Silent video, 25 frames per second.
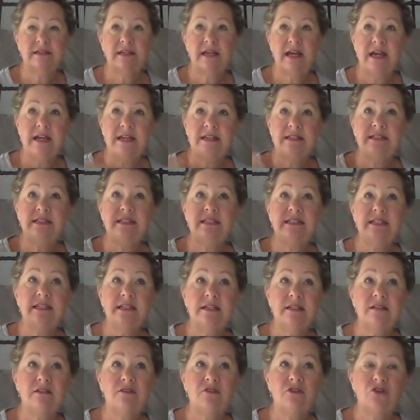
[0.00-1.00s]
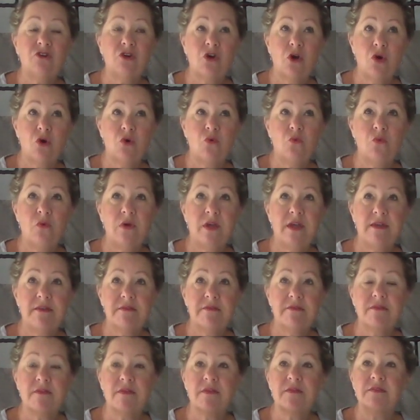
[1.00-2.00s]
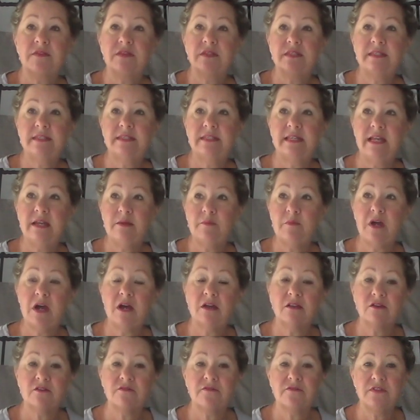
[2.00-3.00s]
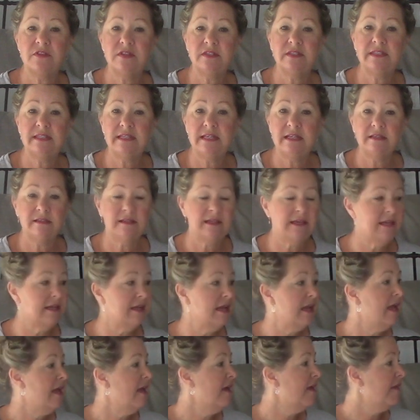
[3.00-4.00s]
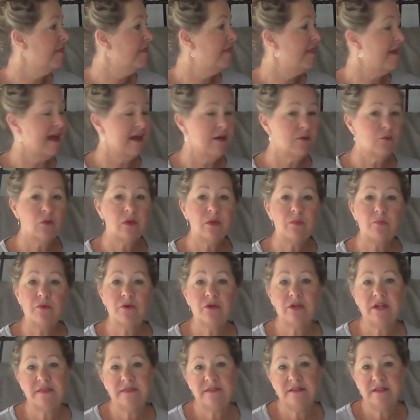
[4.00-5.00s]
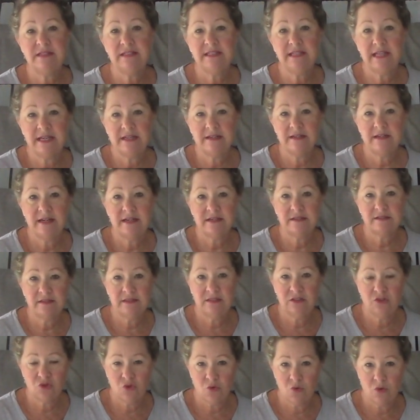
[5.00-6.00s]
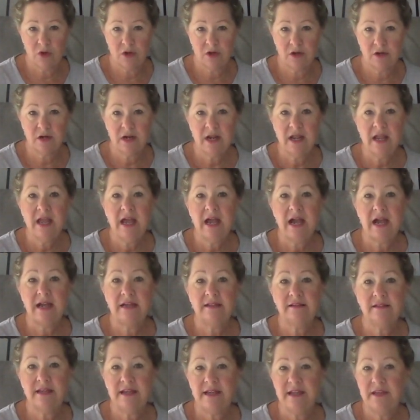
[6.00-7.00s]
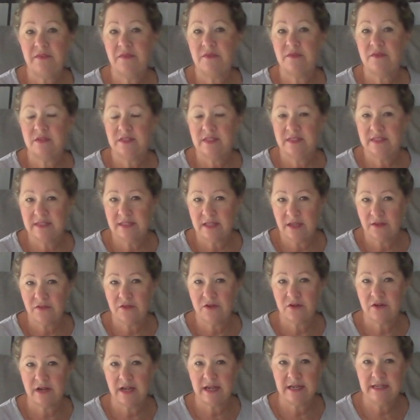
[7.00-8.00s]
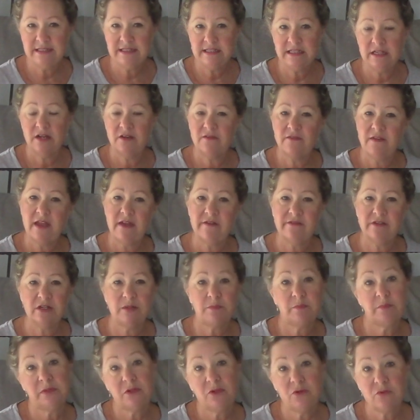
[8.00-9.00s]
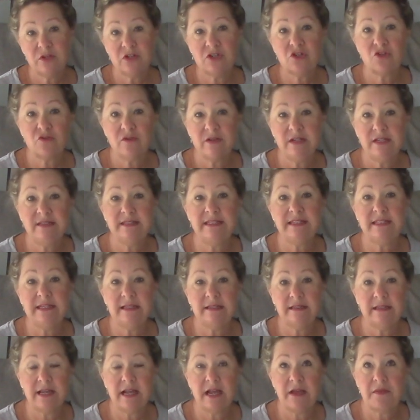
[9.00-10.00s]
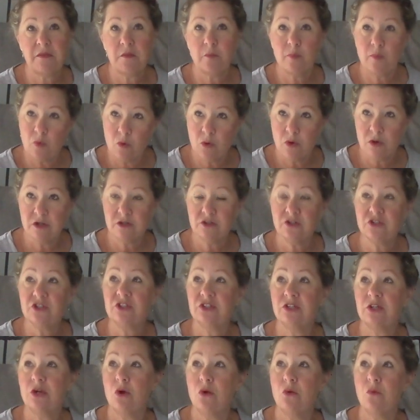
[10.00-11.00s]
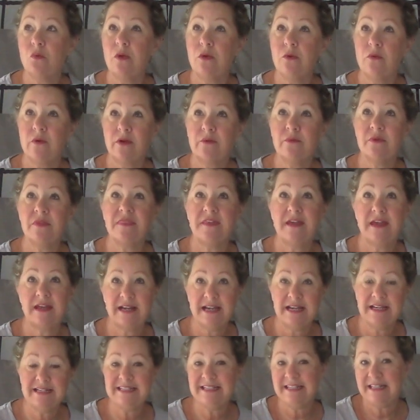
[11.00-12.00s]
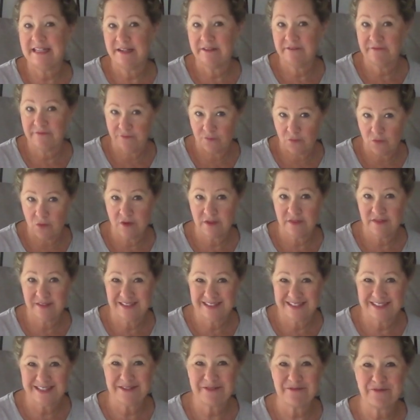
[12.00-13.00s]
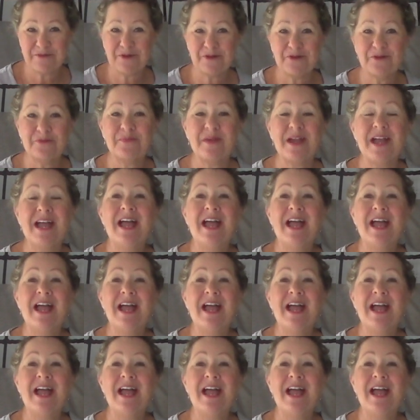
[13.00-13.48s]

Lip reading: I did go with the same color for the ceiling that we put in the den next door. I like the southern idea of having a bluish green ceiling on the porch, so we went with that idea for the sunroom.